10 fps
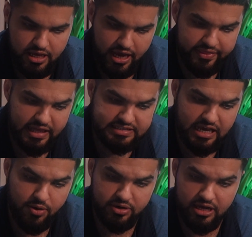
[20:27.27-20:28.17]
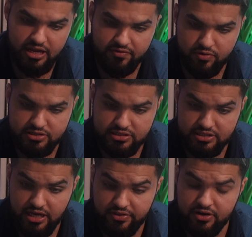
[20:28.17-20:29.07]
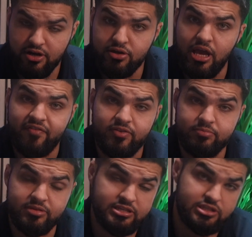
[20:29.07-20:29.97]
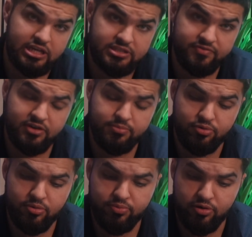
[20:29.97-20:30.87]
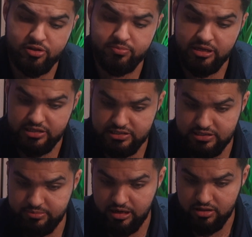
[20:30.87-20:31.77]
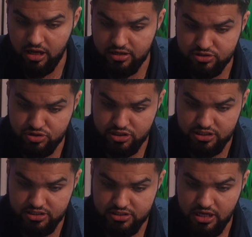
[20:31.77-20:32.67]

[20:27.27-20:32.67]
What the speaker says: And that's how it kind of works in together. You have to, this is actually a very important point. This is in my Claude instructions.